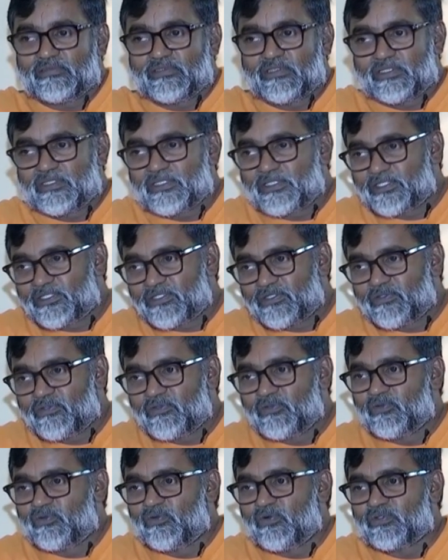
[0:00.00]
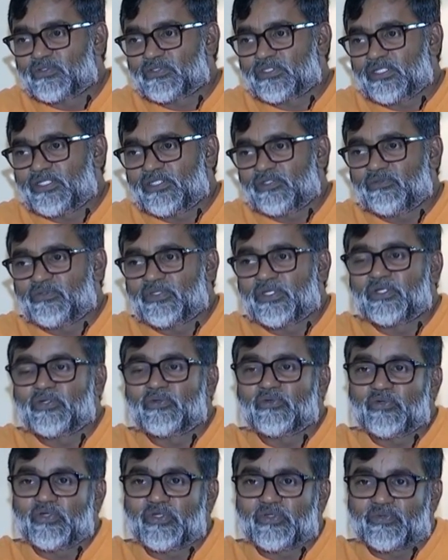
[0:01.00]
like who knows, like you
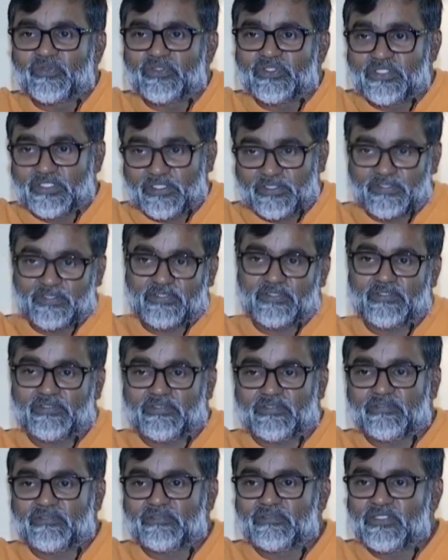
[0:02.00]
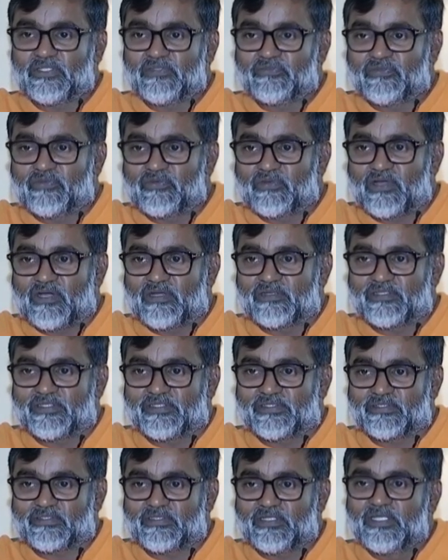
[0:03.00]
can do it with just 3-4
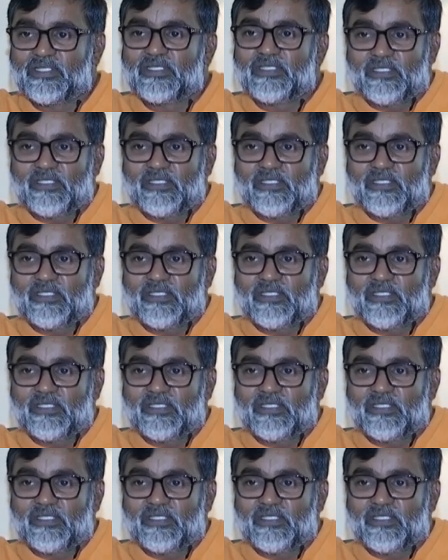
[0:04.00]
artists.